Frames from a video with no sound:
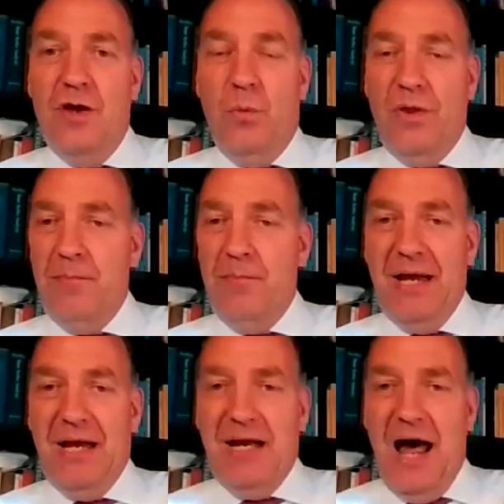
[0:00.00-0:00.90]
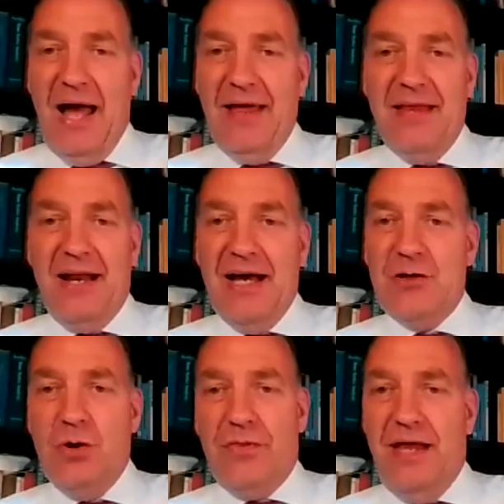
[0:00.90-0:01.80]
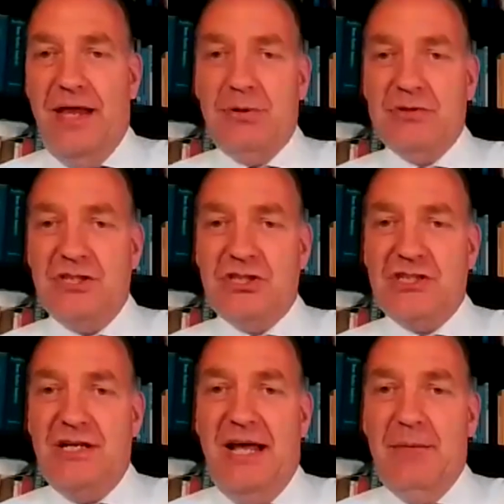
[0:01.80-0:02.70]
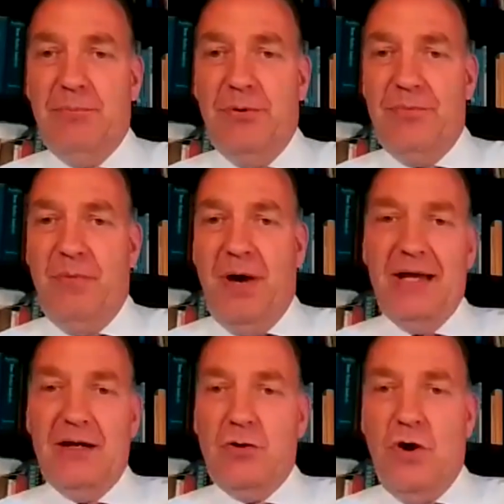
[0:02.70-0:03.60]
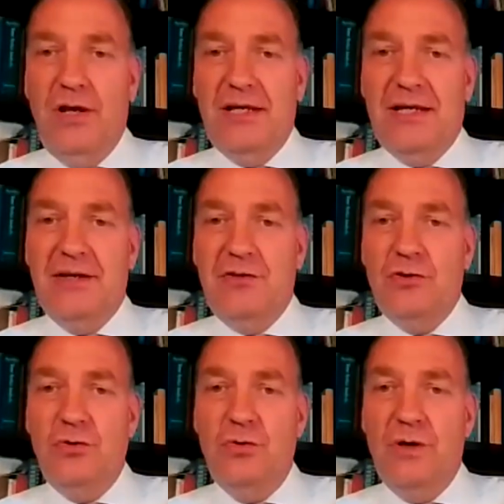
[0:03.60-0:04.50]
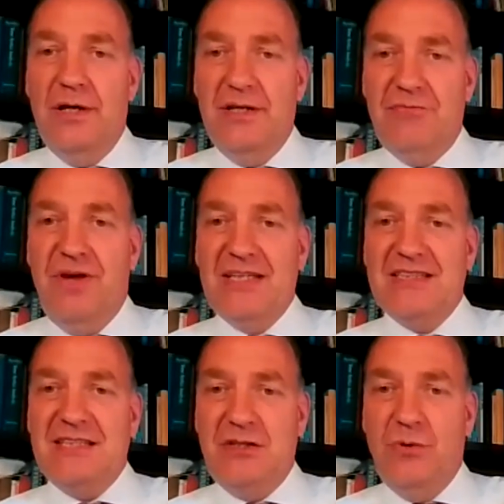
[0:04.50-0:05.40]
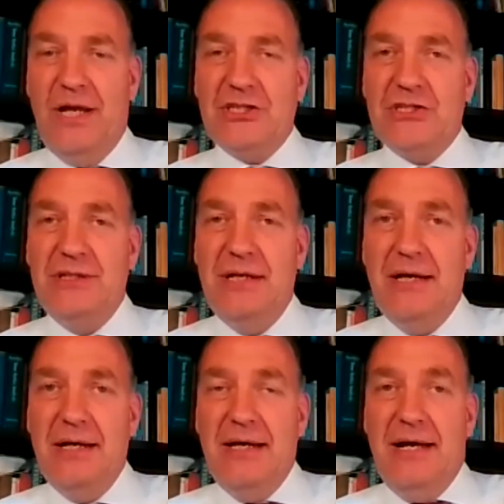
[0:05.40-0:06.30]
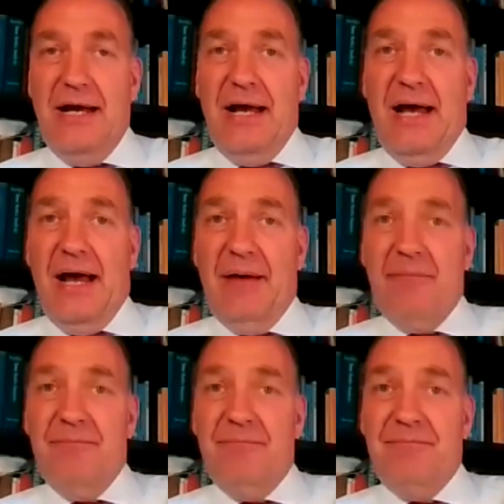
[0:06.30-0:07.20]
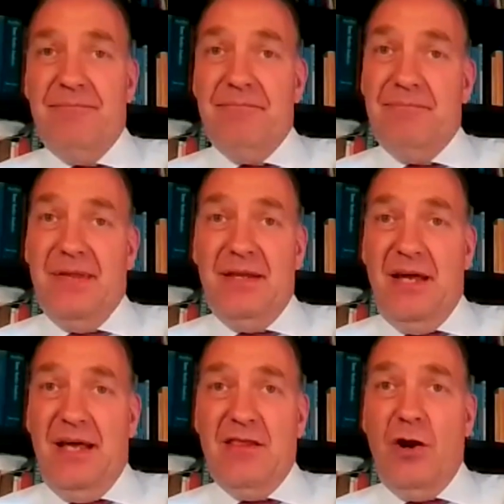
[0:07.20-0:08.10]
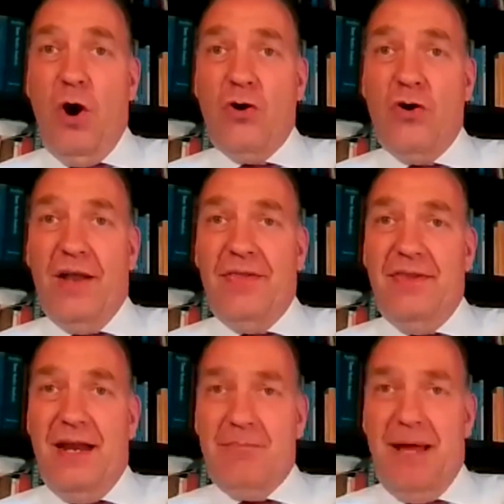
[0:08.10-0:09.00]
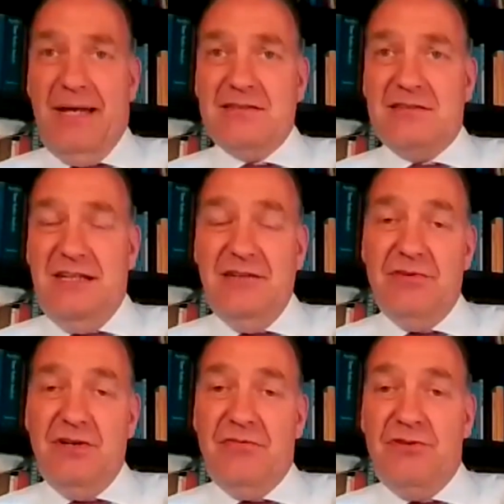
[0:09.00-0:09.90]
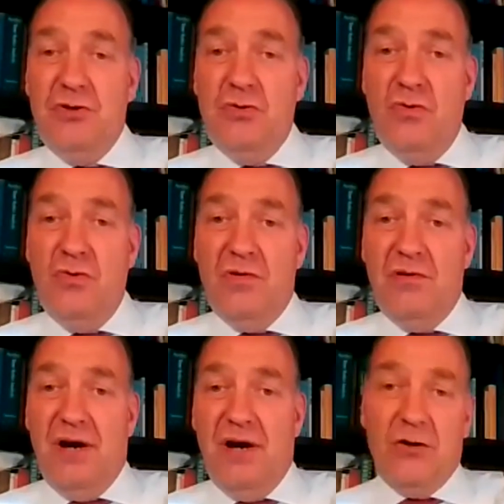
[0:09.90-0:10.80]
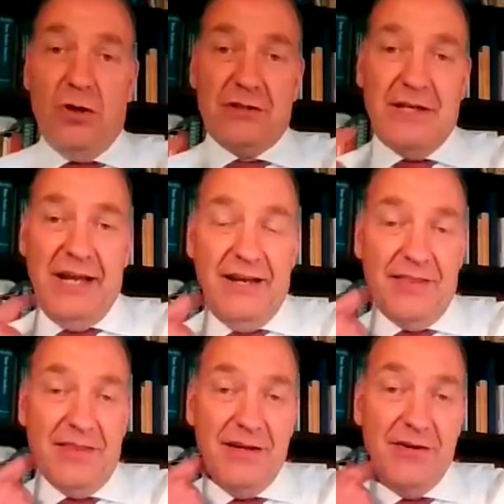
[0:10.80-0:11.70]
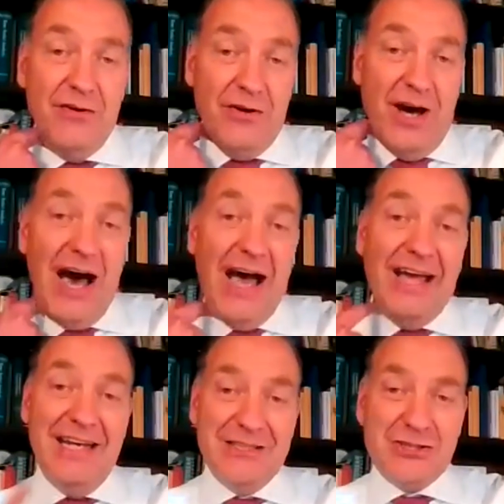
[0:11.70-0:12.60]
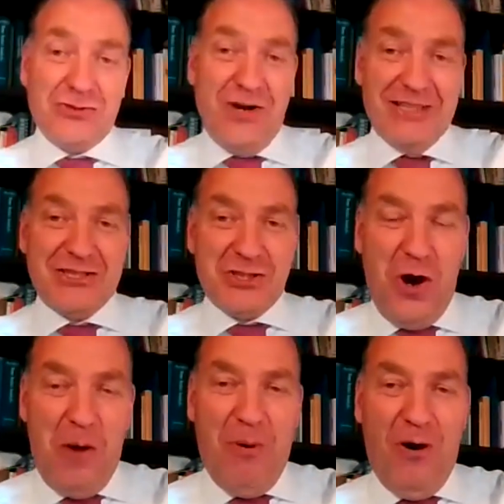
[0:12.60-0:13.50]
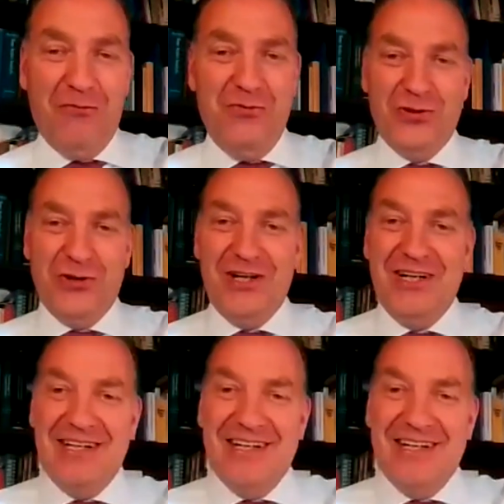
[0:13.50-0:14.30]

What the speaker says: with a big lie that I got that position and put my colleague into a defense situation. In the long run, that pays, even if you are not getting the highly stressed job of your